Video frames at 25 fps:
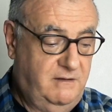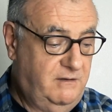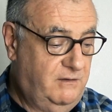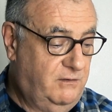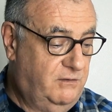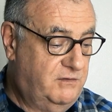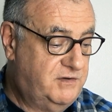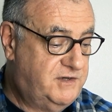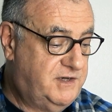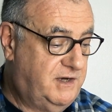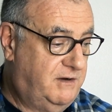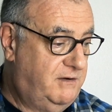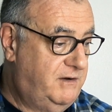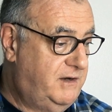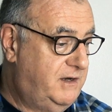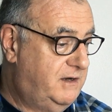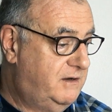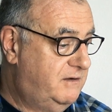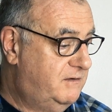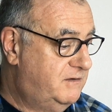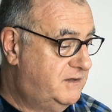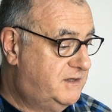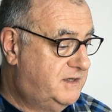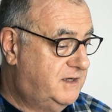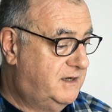also
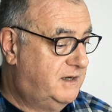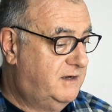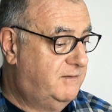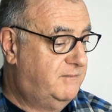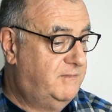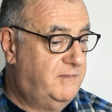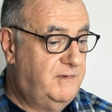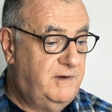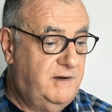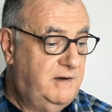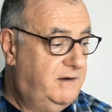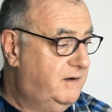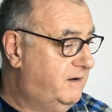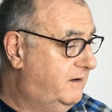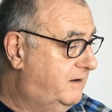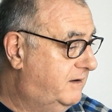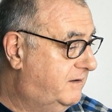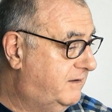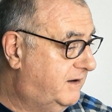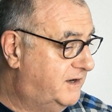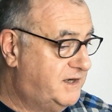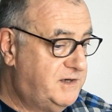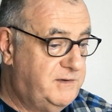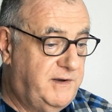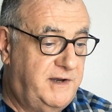use
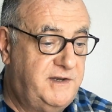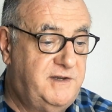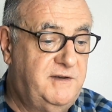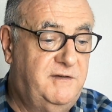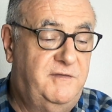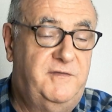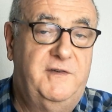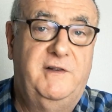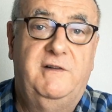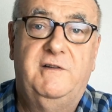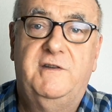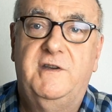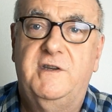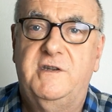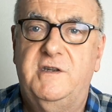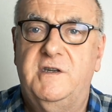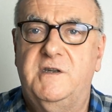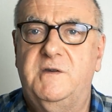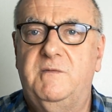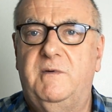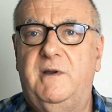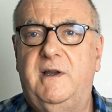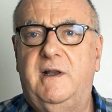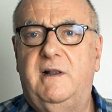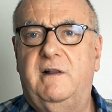graduated filters
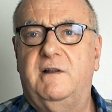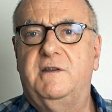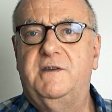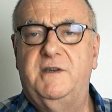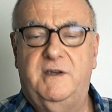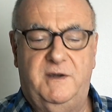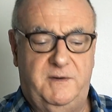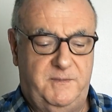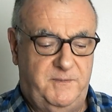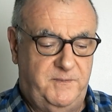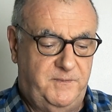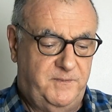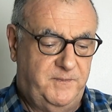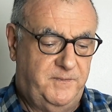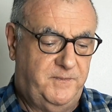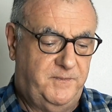as well. So.